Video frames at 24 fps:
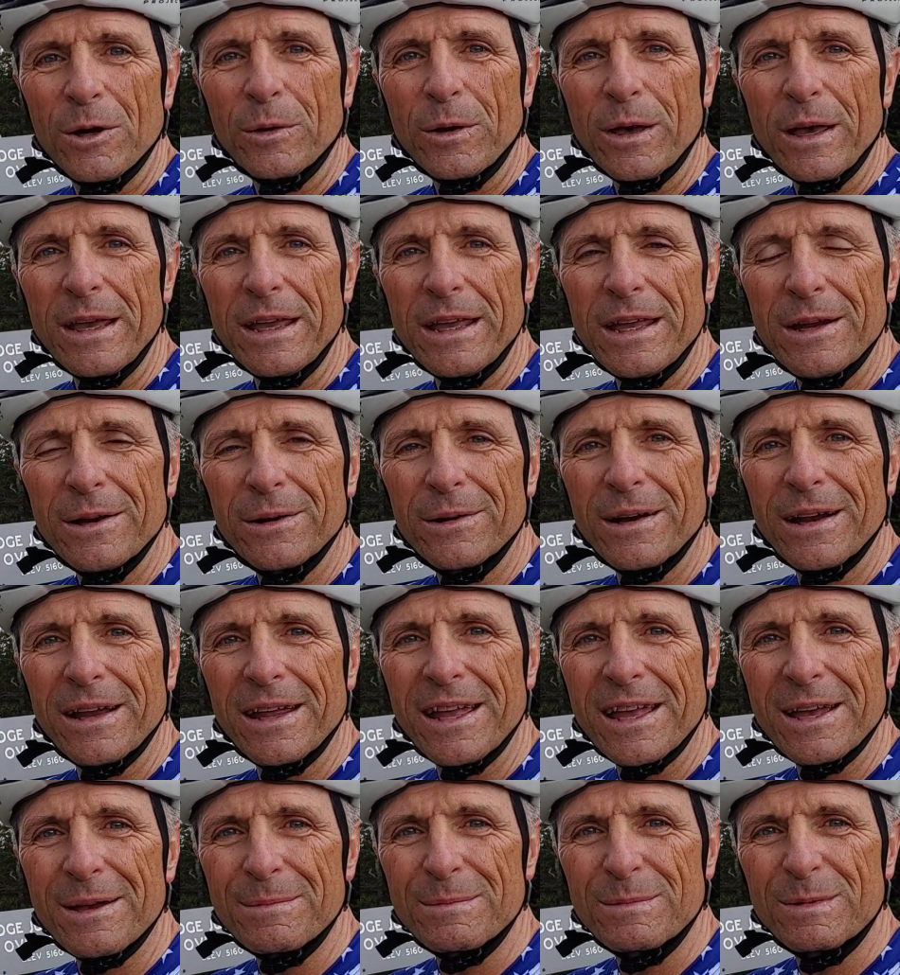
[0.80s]
Okay, here I
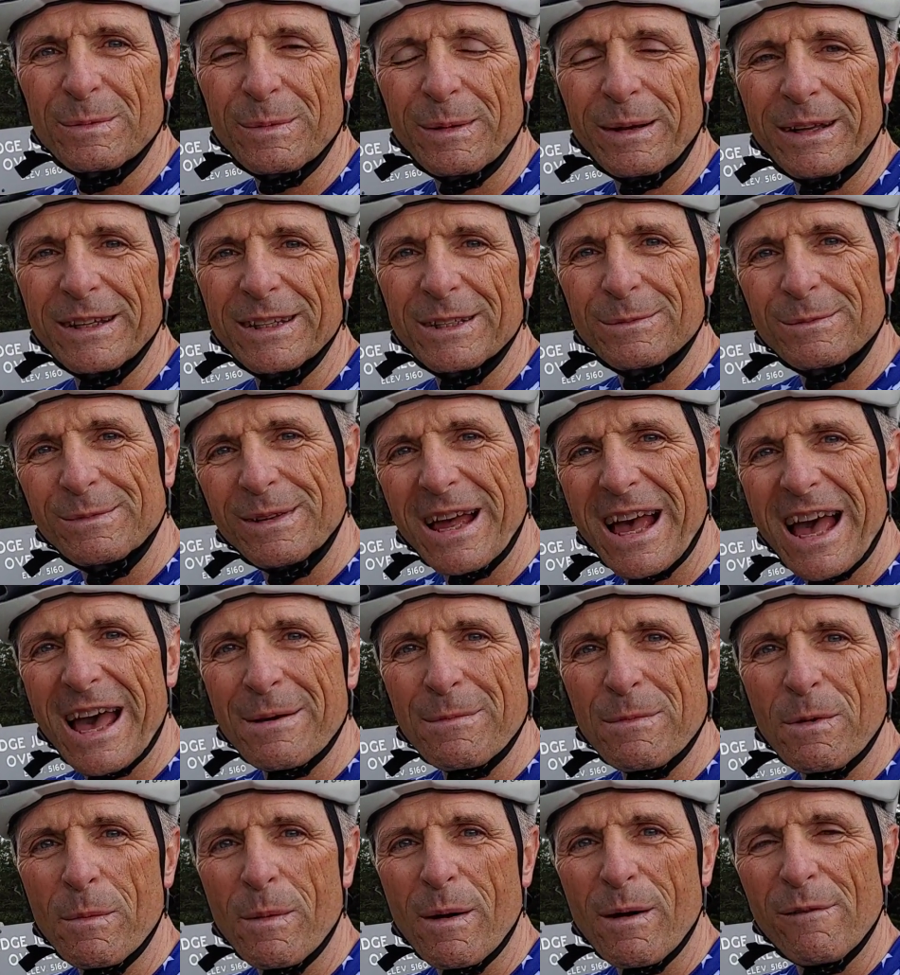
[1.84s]
am spending some
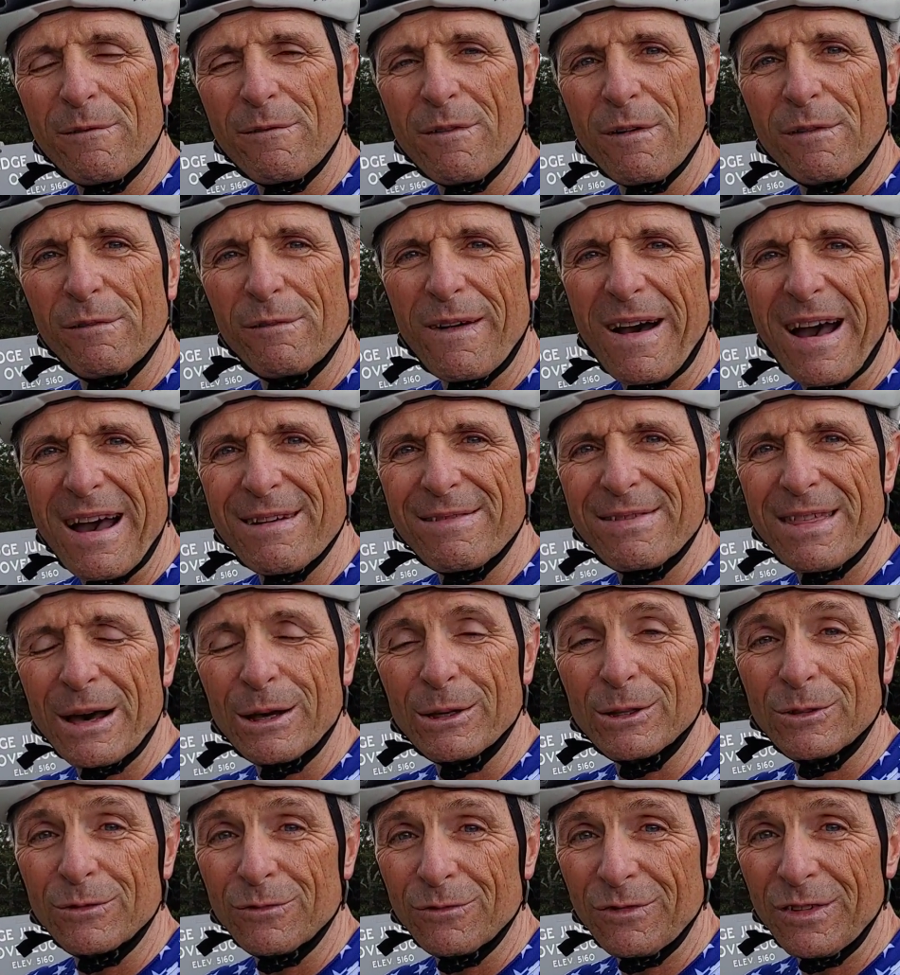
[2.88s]
time above
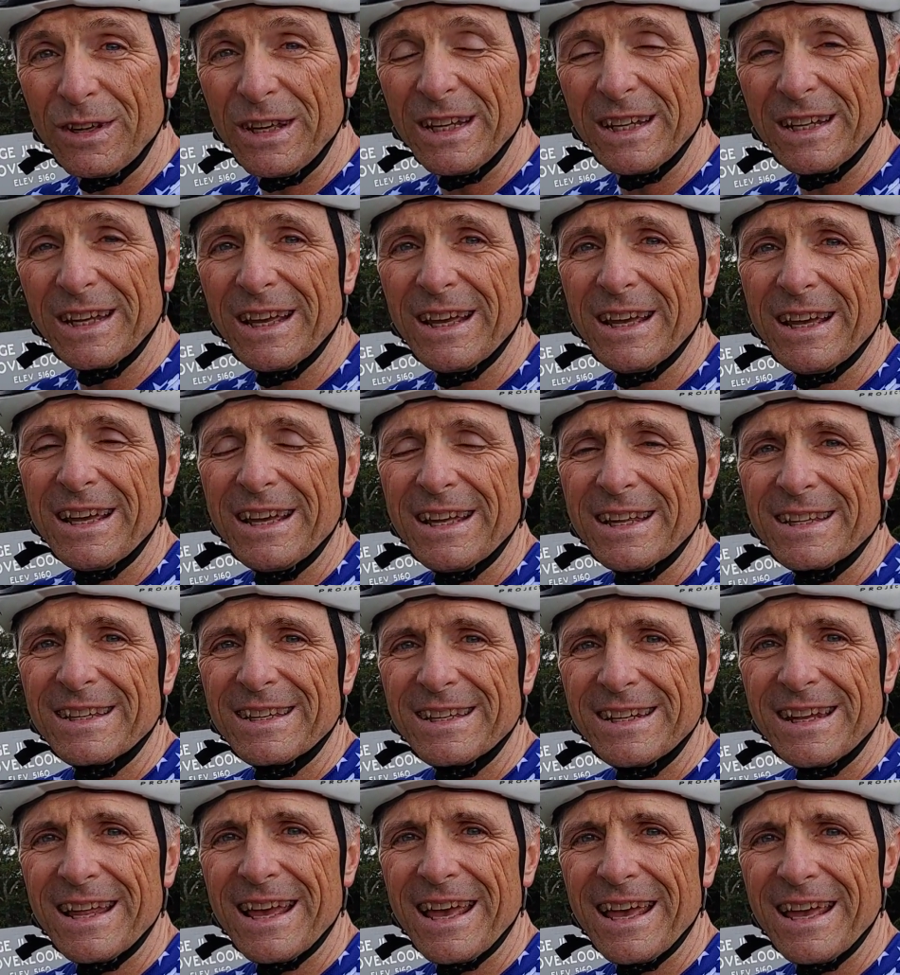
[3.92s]
5,000 feet
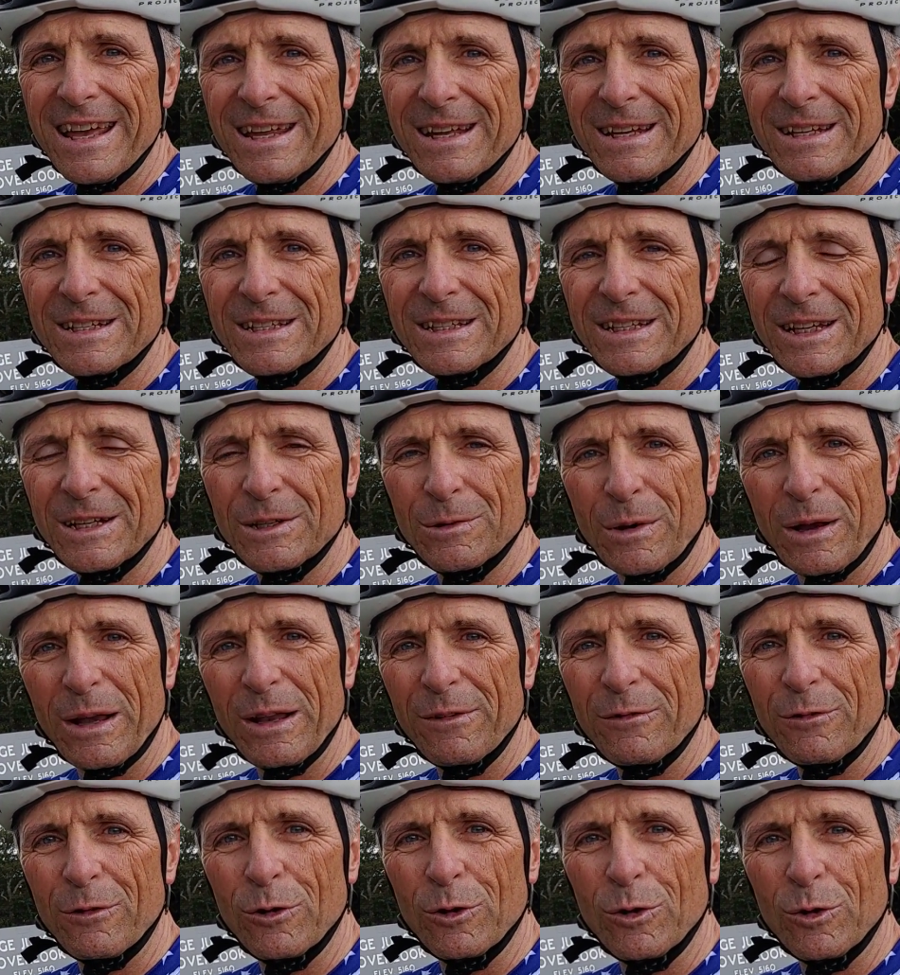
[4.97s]
today, just getting
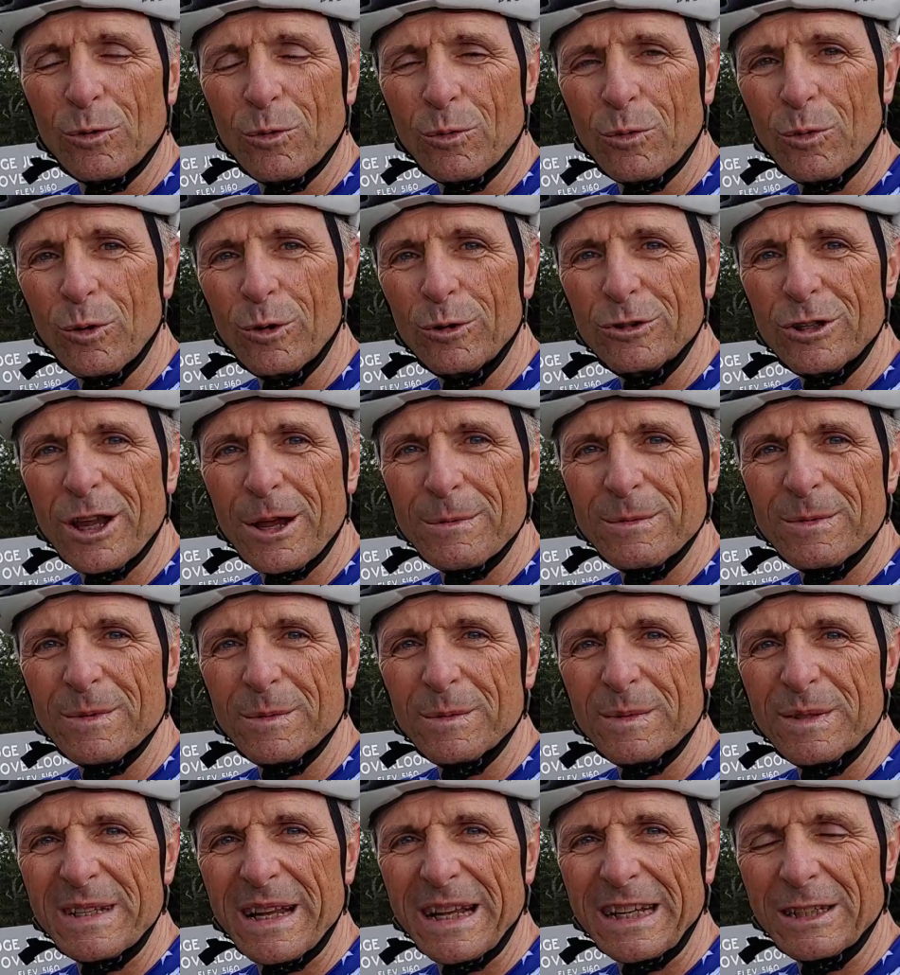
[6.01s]
ready for World
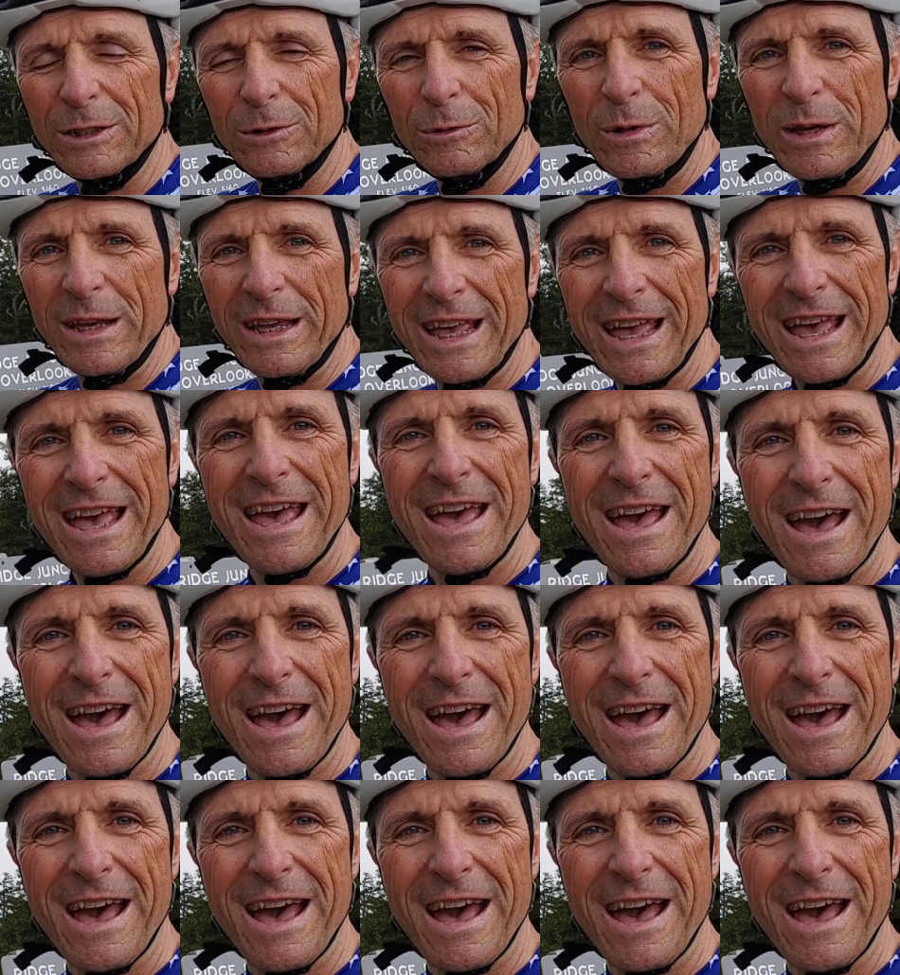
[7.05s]
Championships next week.